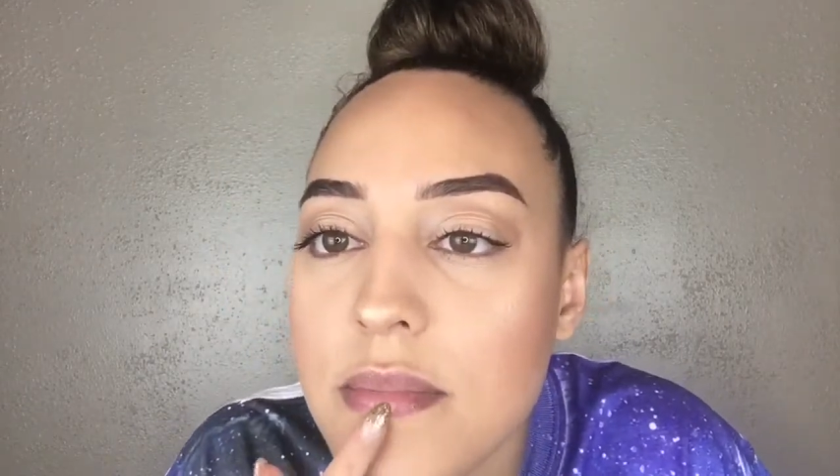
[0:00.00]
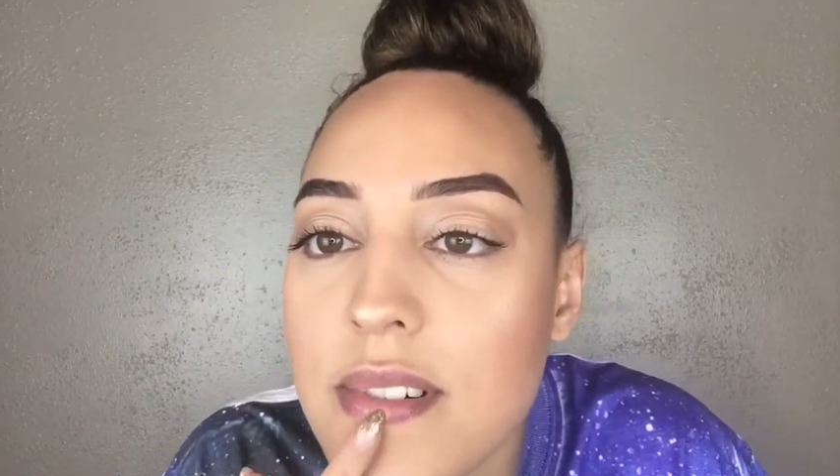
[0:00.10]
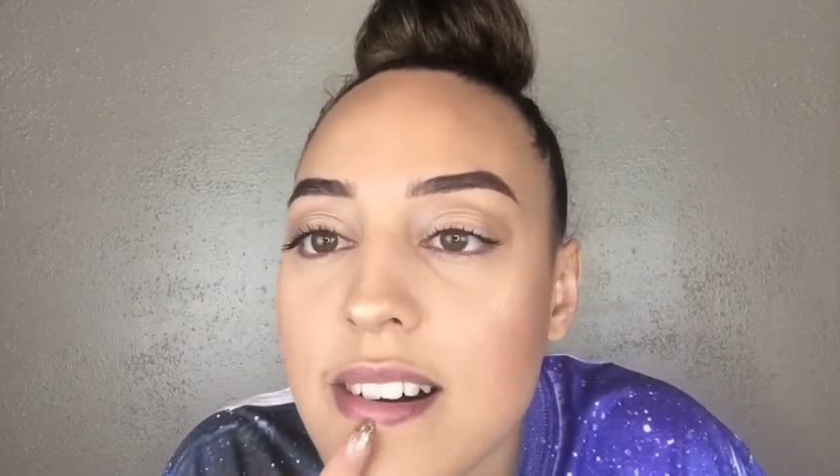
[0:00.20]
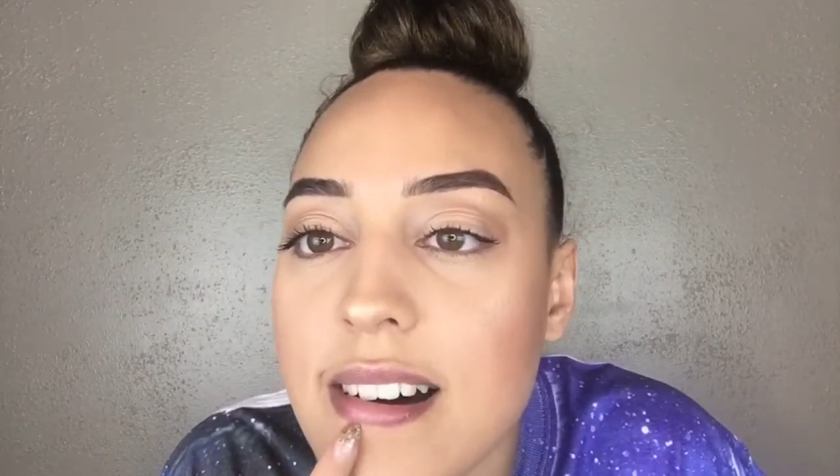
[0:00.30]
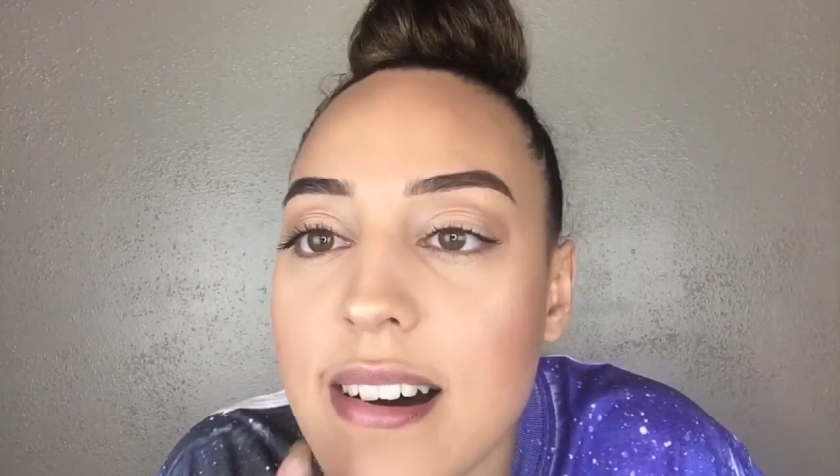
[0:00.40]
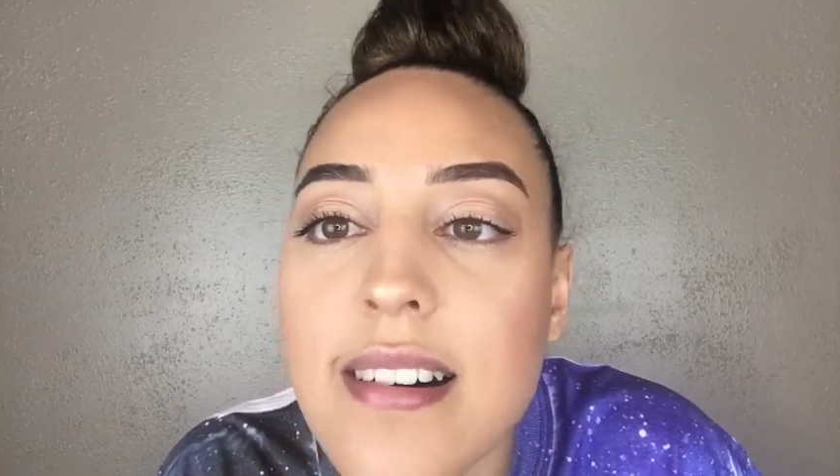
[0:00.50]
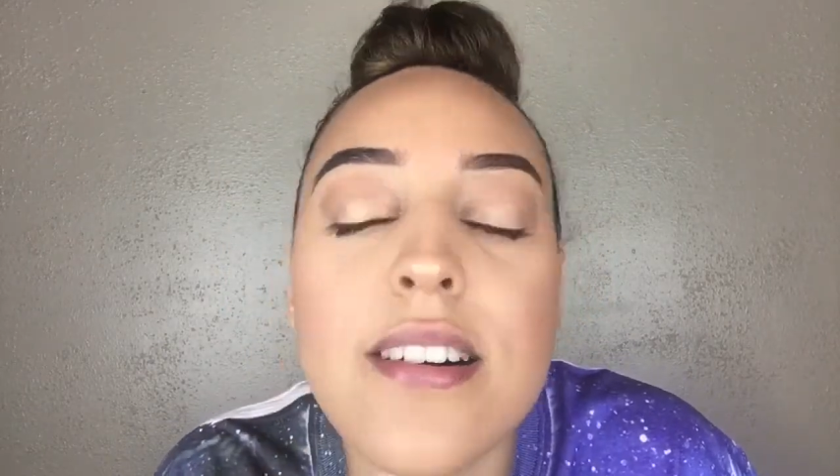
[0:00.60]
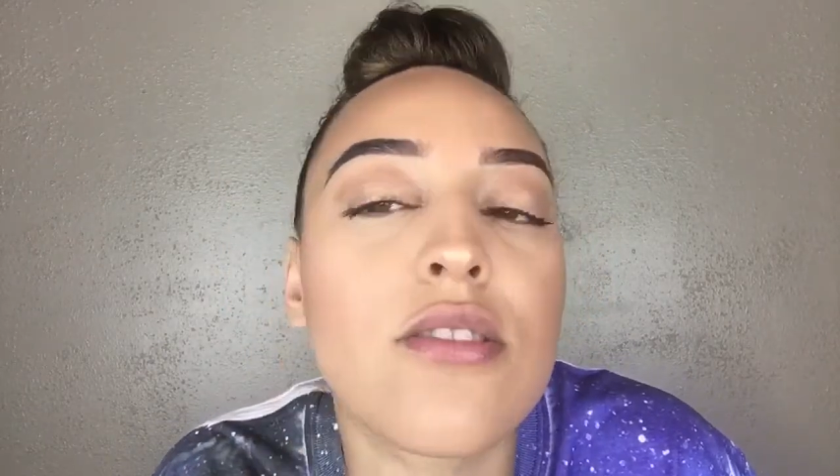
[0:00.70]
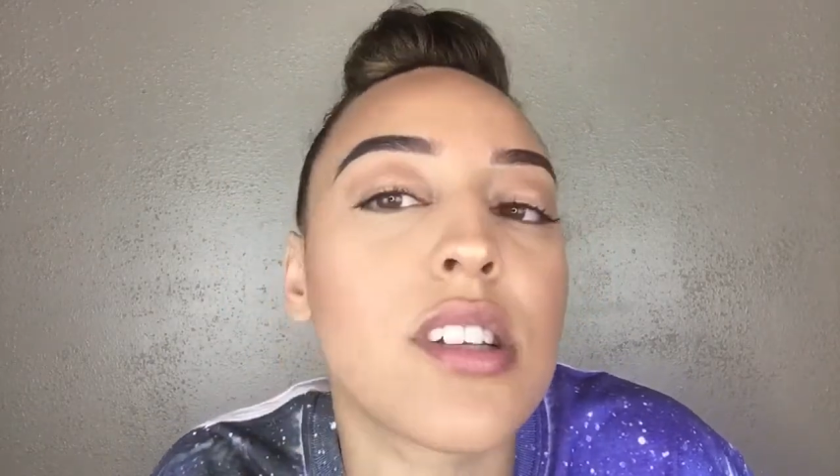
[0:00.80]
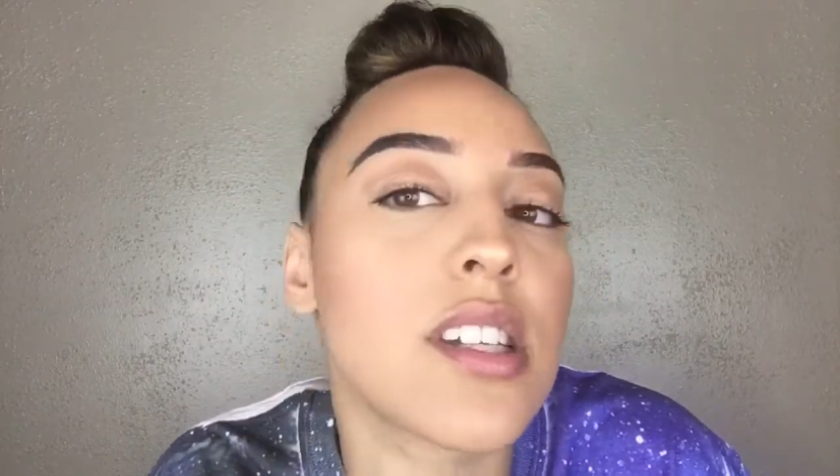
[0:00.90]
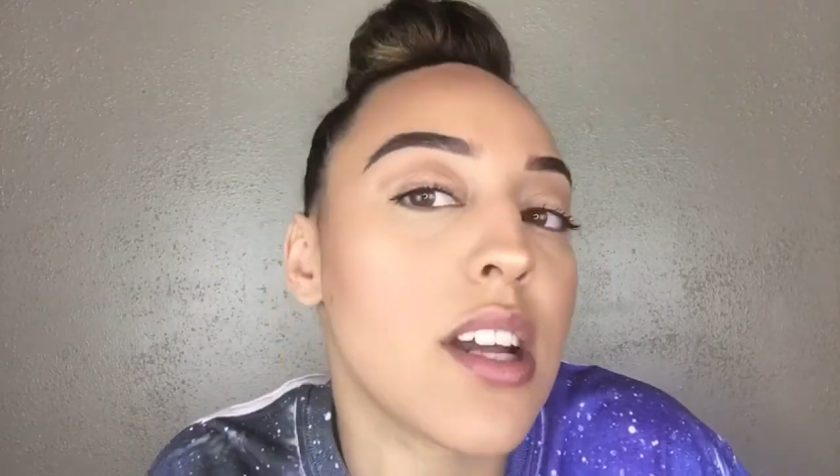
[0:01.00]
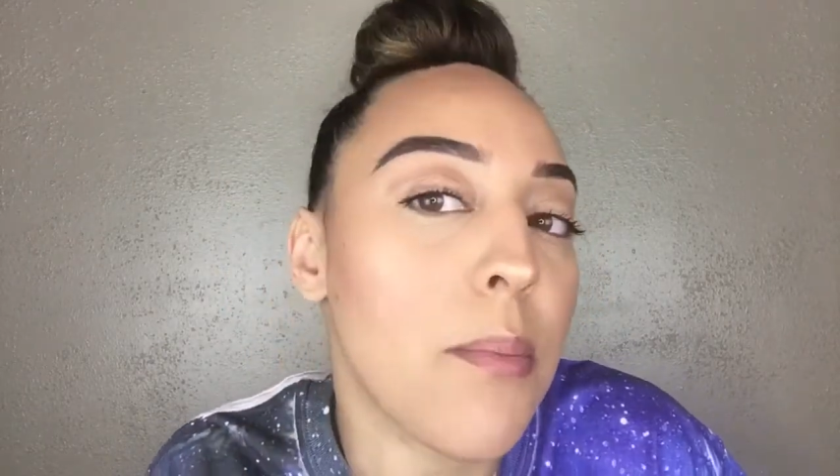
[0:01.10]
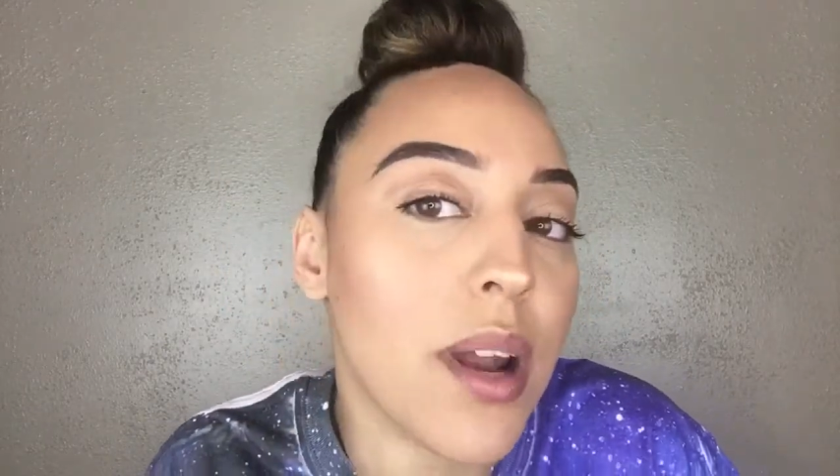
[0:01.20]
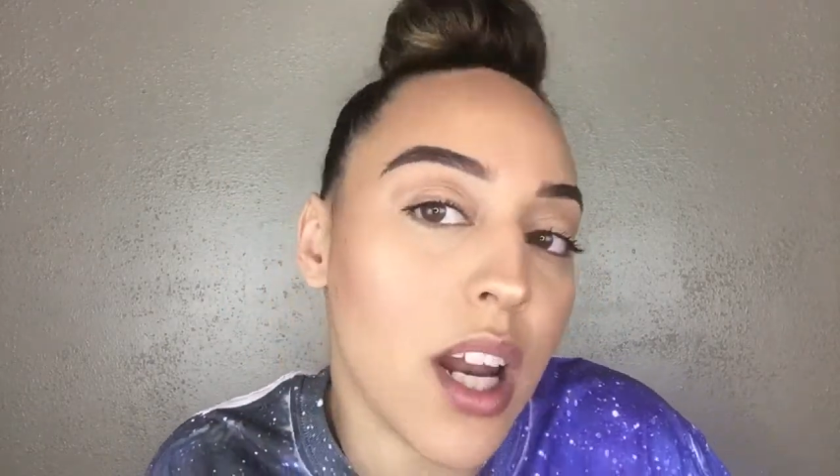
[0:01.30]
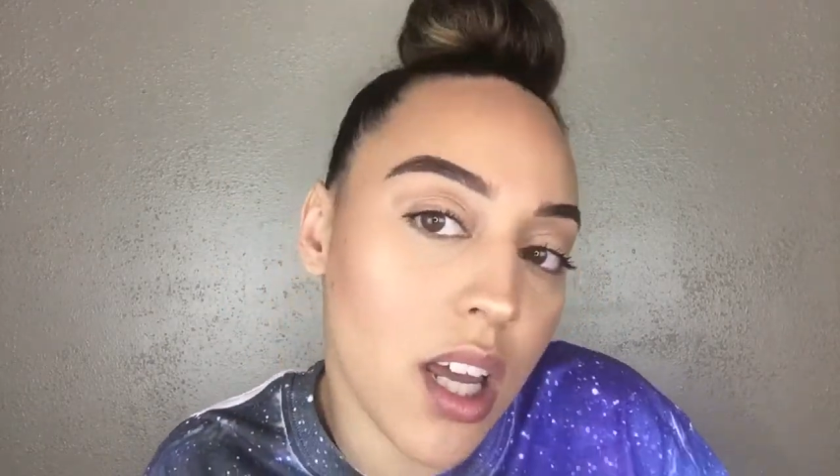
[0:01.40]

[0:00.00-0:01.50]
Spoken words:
I got a crusty on my